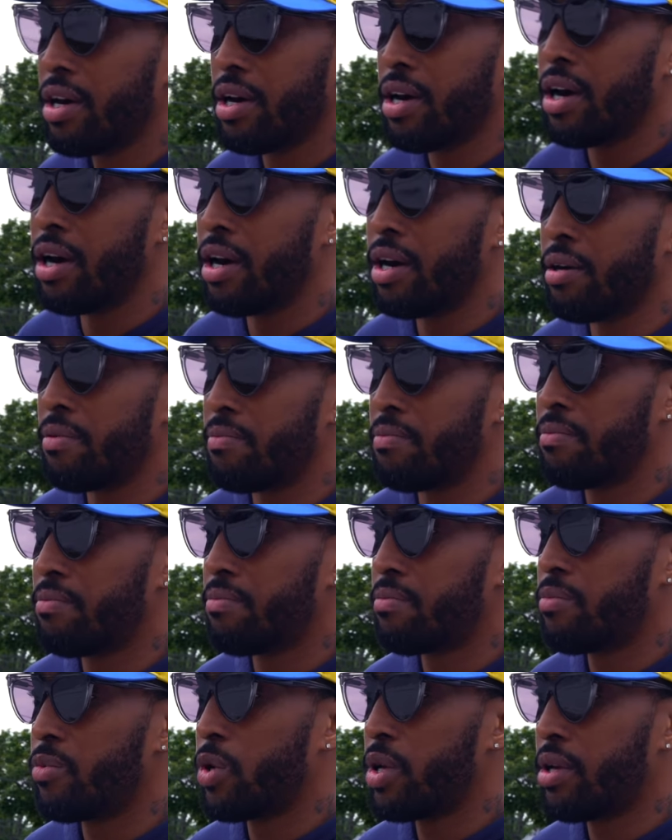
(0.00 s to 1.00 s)

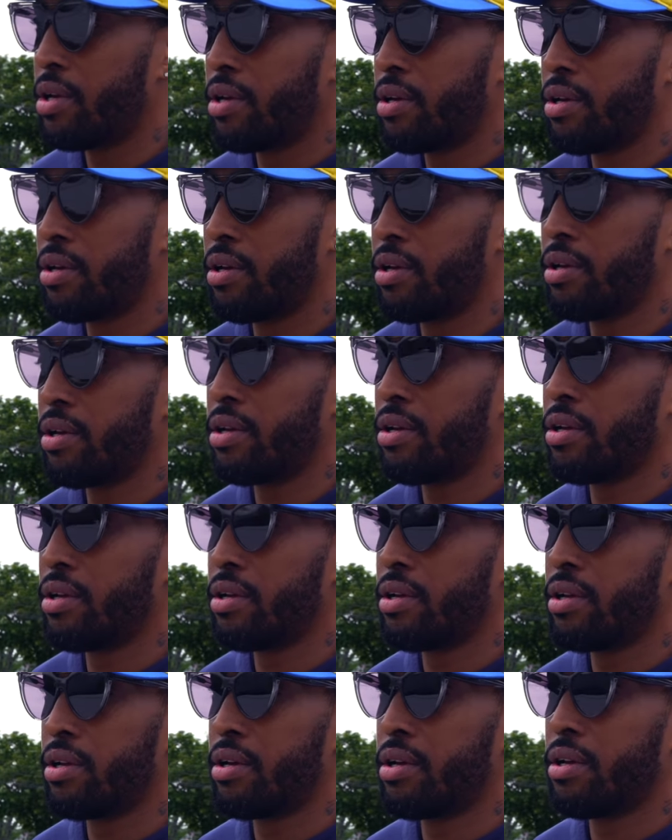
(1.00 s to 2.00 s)

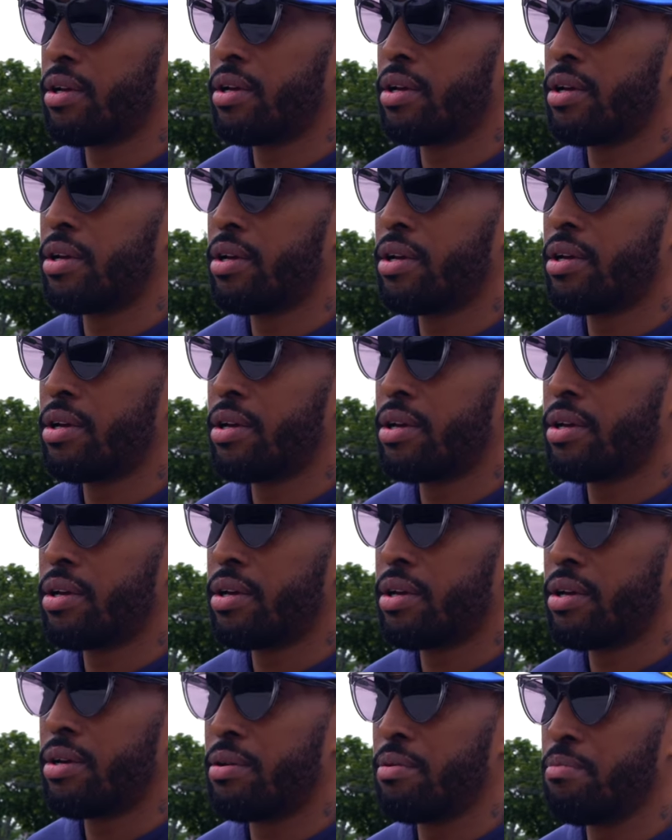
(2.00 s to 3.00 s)

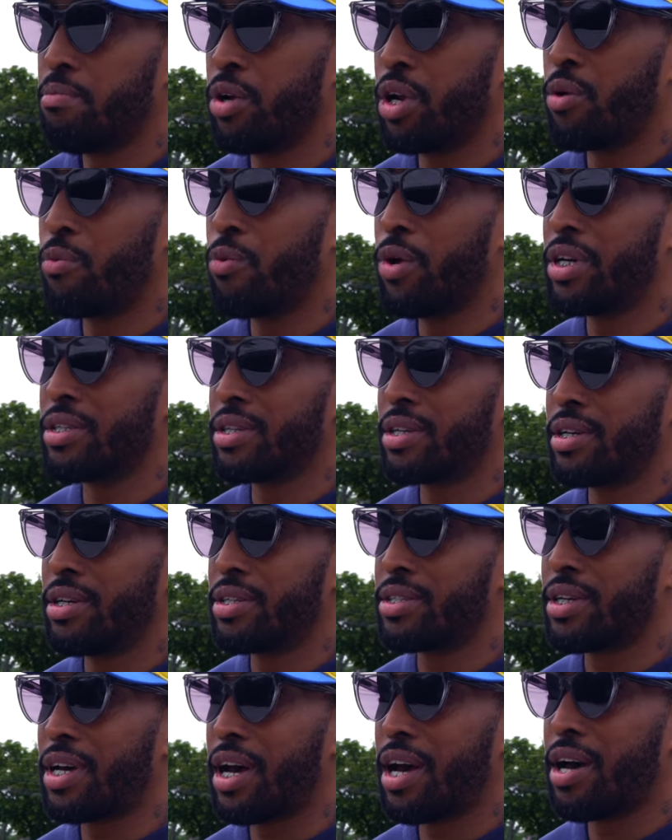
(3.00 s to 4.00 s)
but it was a
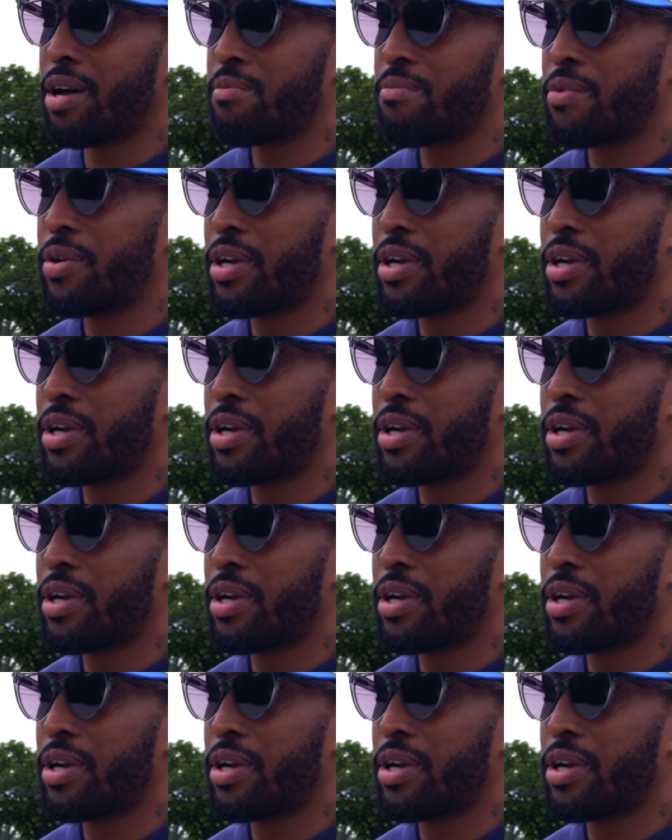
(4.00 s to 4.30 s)
good time